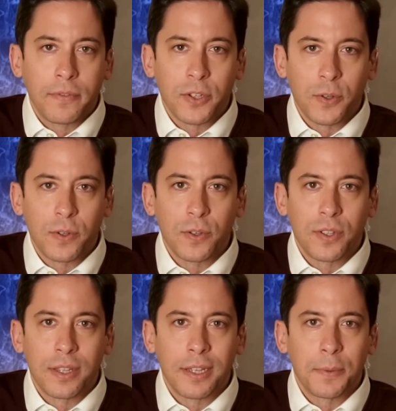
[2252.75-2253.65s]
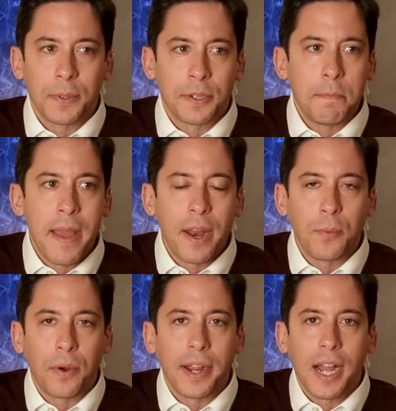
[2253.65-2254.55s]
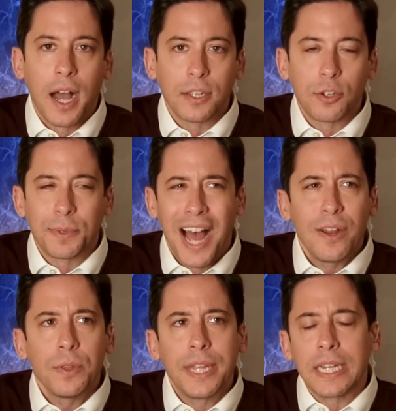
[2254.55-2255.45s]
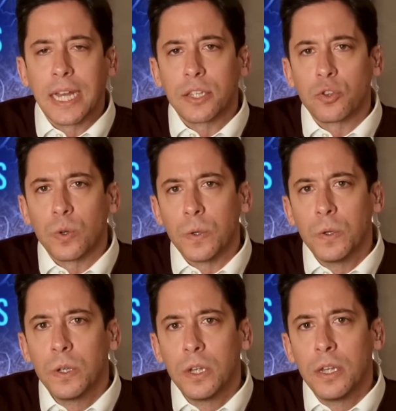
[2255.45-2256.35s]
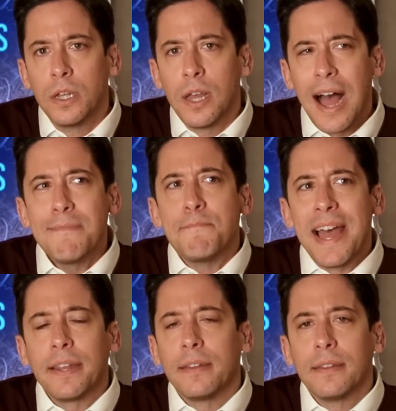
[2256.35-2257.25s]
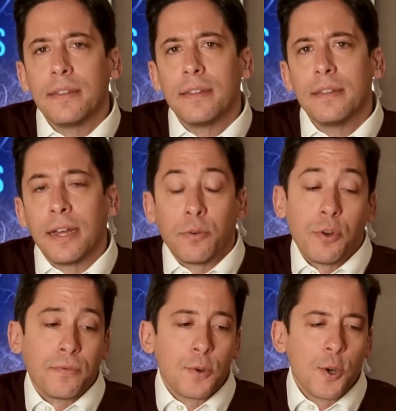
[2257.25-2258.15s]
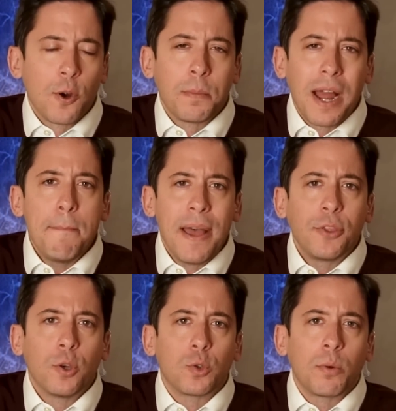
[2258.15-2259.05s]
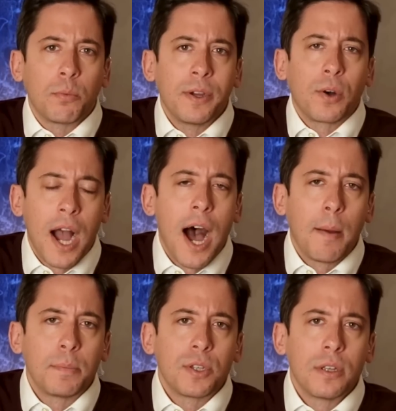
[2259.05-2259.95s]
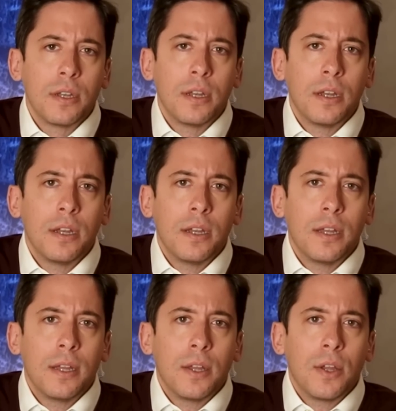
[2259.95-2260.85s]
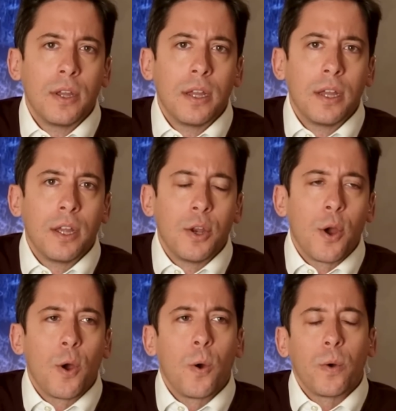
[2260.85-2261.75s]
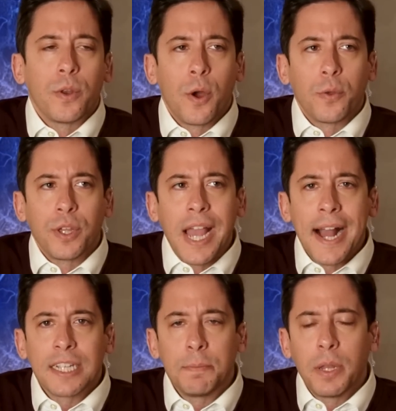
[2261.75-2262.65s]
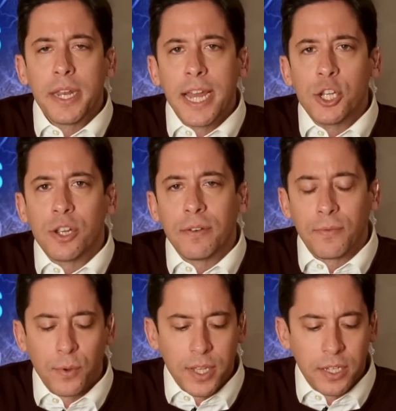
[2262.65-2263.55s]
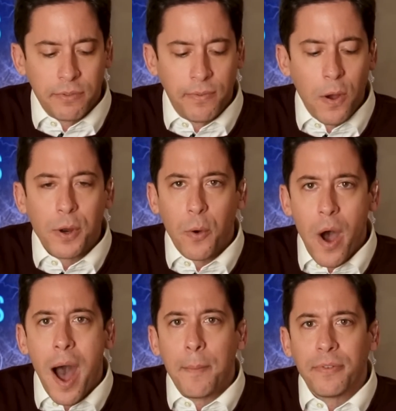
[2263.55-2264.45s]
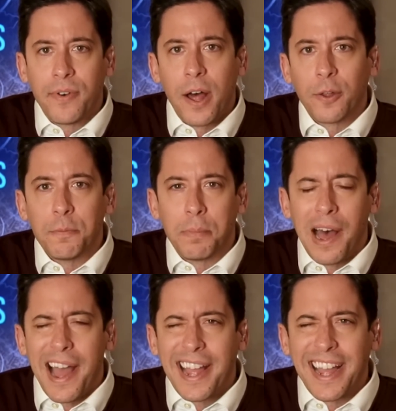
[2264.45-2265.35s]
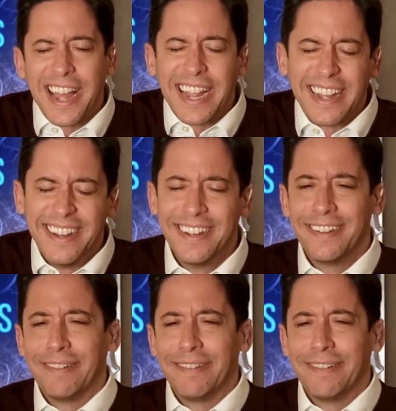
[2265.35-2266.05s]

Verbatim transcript: officers, that they were just men wearing costumes. I don't think that's true. I bet, I don't know for sure, but I bet those were real cops. No, no. The explanation for this photo op, followed by a